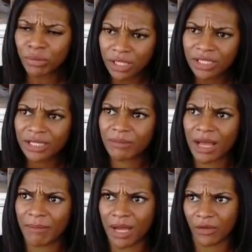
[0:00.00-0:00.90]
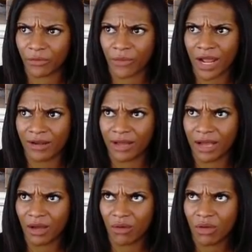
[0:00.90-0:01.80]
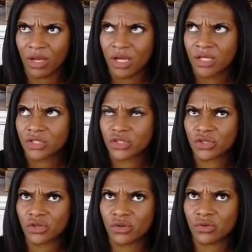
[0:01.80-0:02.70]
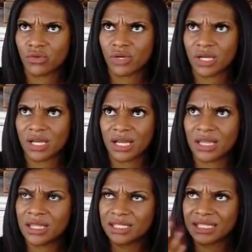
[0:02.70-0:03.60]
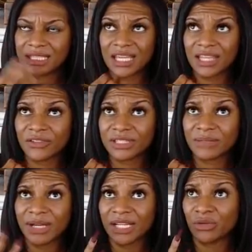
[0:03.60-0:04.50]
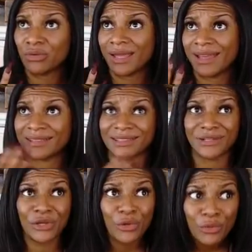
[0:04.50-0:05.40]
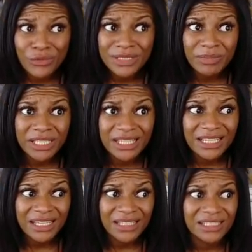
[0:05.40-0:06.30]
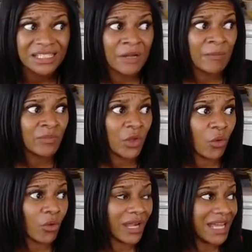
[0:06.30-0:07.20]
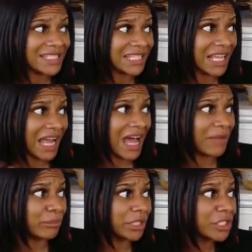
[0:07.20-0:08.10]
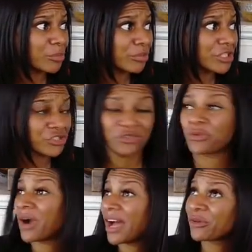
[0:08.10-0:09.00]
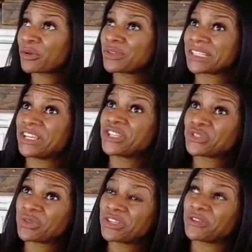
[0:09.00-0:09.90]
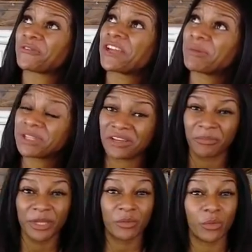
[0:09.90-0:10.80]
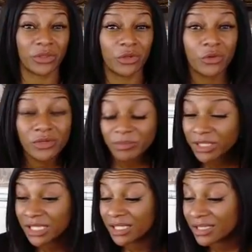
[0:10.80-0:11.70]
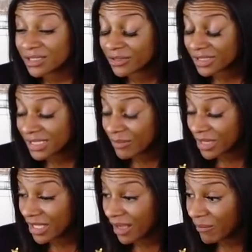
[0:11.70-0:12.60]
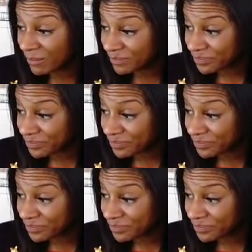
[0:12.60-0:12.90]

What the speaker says: blood in my mouth right now. So this is either somebody who has nosebleeds or has like high blood pressure, or I don't know, it's a history in your family of people with nosebleeds or something.